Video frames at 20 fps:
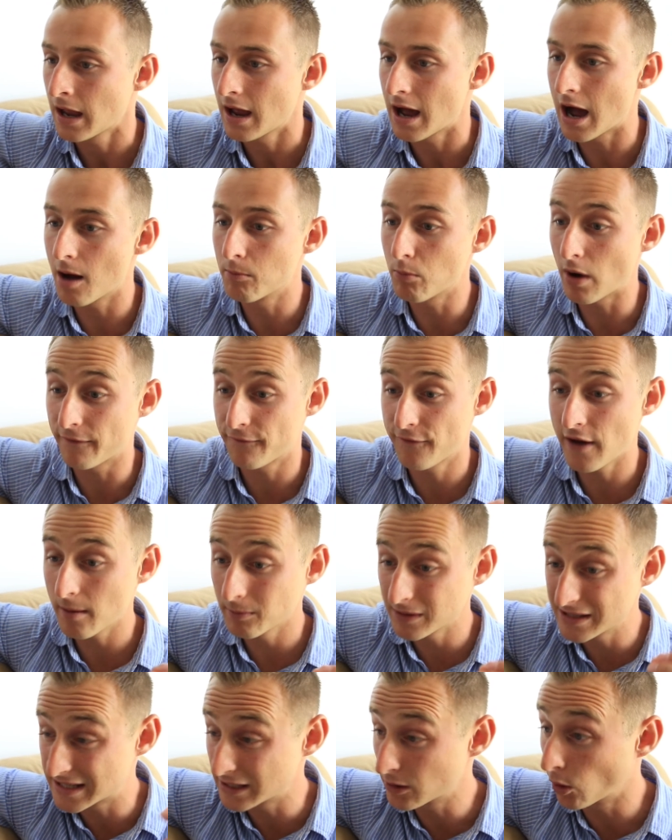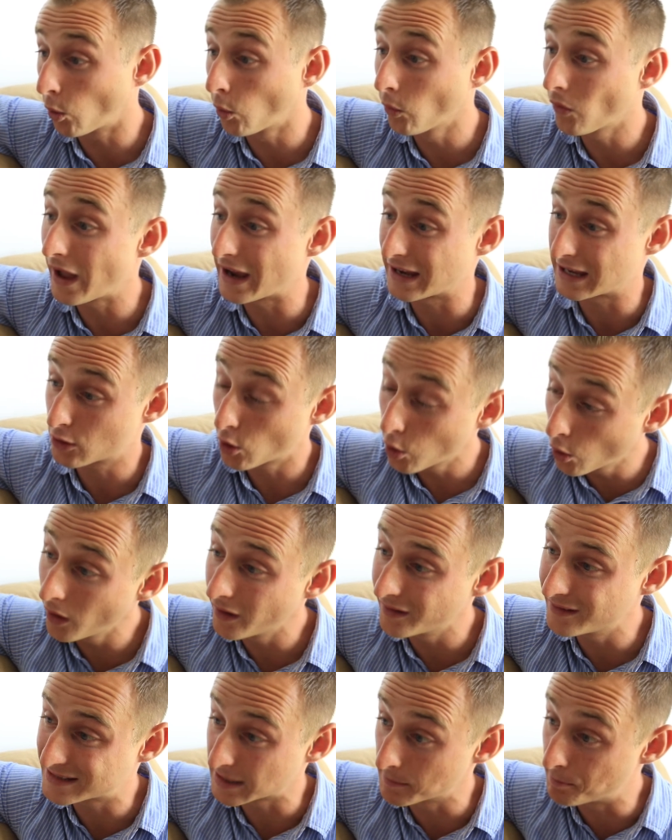My family did all they
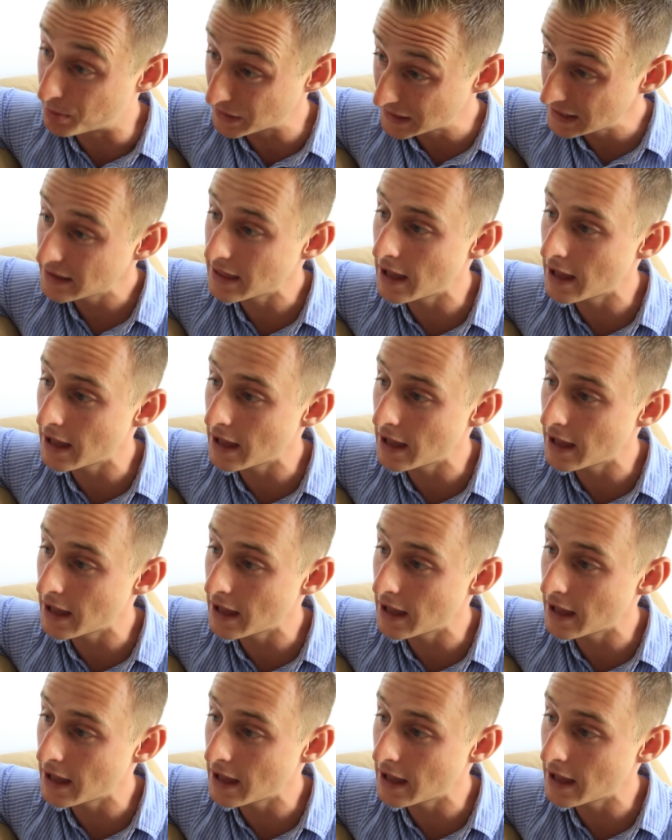could to be